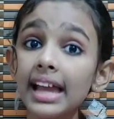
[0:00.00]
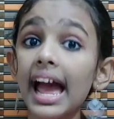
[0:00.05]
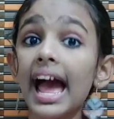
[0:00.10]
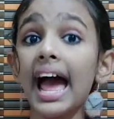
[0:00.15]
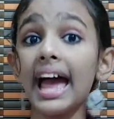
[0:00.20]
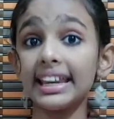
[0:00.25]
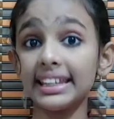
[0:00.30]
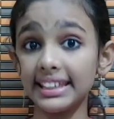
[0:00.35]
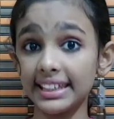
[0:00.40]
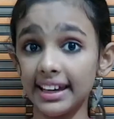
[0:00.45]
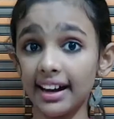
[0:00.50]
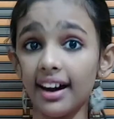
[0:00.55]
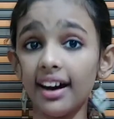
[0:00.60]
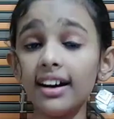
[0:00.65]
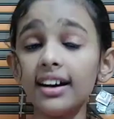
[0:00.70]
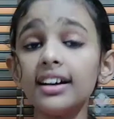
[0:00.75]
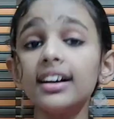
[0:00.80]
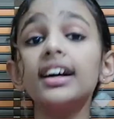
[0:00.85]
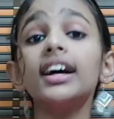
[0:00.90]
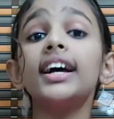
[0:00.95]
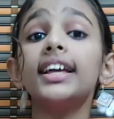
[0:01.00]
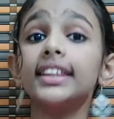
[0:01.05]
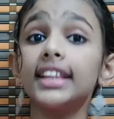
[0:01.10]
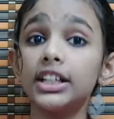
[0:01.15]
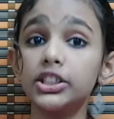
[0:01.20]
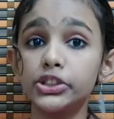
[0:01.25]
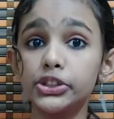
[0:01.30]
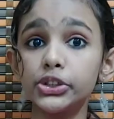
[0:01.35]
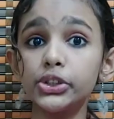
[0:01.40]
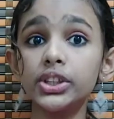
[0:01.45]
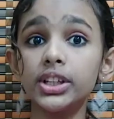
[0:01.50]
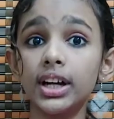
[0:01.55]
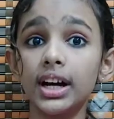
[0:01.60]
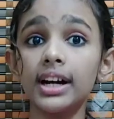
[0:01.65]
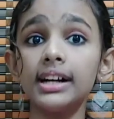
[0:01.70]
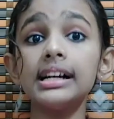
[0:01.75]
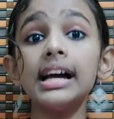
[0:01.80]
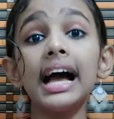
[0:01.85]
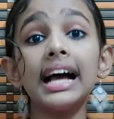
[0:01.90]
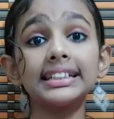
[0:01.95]
And here, the
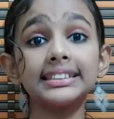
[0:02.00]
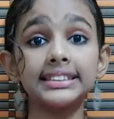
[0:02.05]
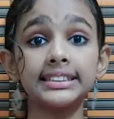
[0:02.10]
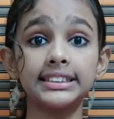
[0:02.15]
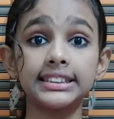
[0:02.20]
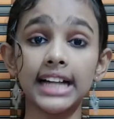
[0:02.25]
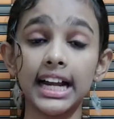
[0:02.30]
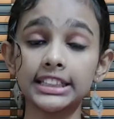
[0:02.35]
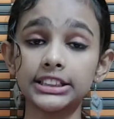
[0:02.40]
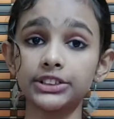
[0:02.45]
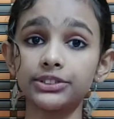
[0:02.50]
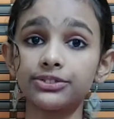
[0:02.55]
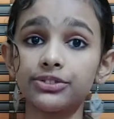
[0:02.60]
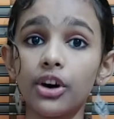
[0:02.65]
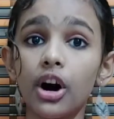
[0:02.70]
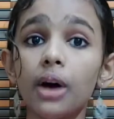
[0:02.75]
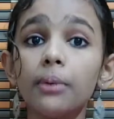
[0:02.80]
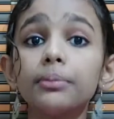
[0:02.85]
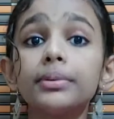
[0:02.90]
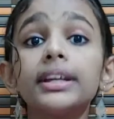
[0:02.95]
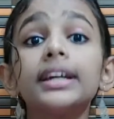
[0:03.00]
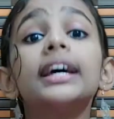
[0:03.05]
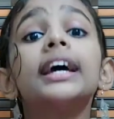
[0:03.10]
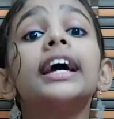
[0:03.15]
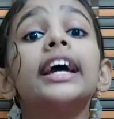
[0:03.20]
sugar has transformed